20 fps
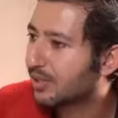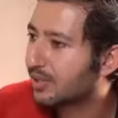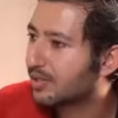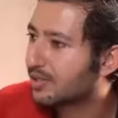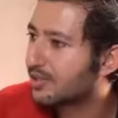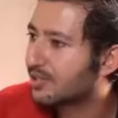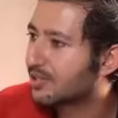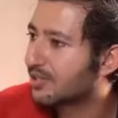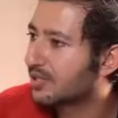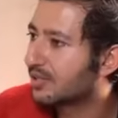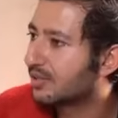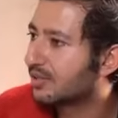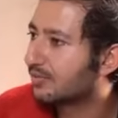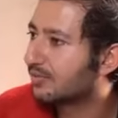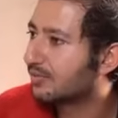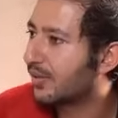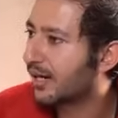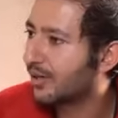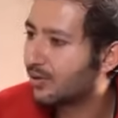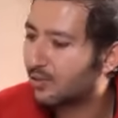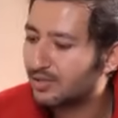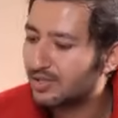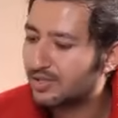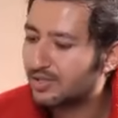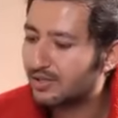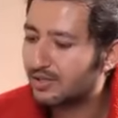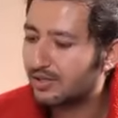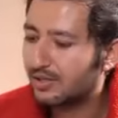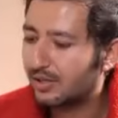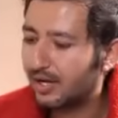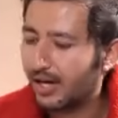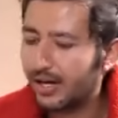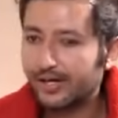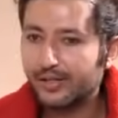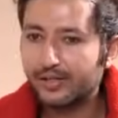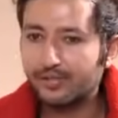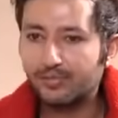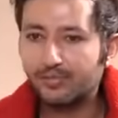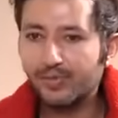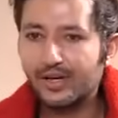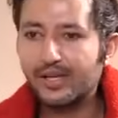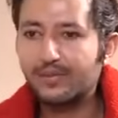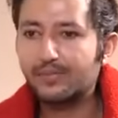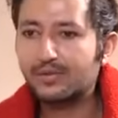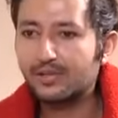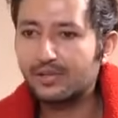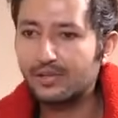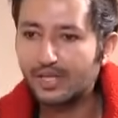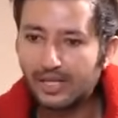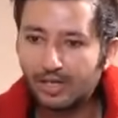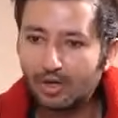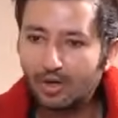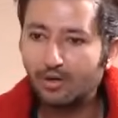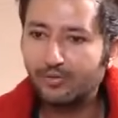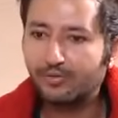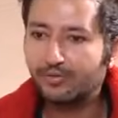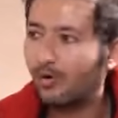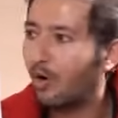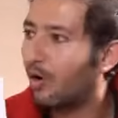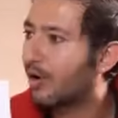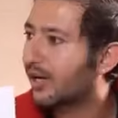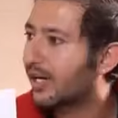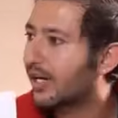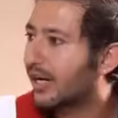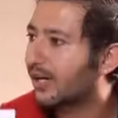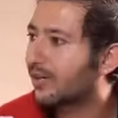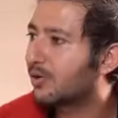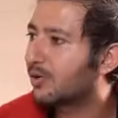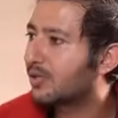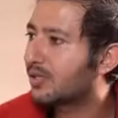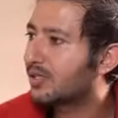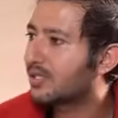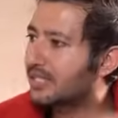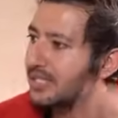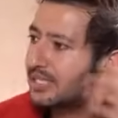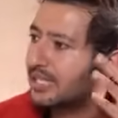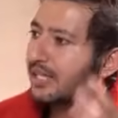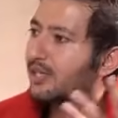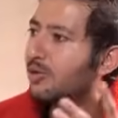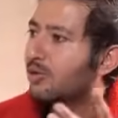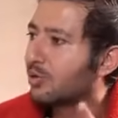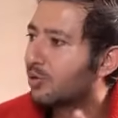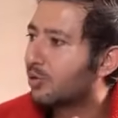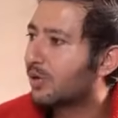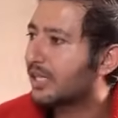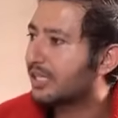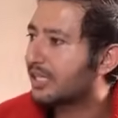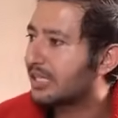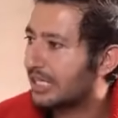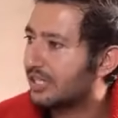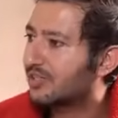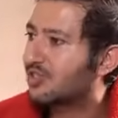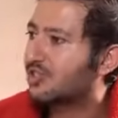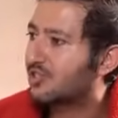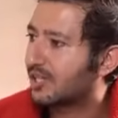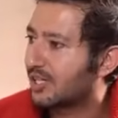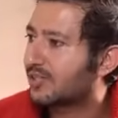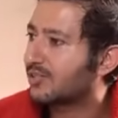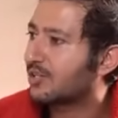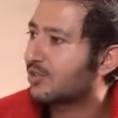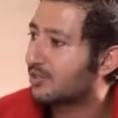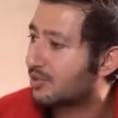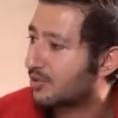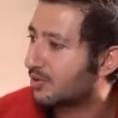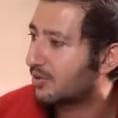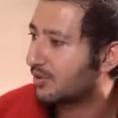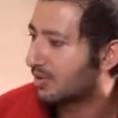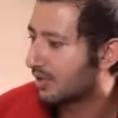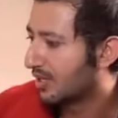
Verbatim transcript: because uh, i don't I when I think of Orry, I don't see you doing such things also.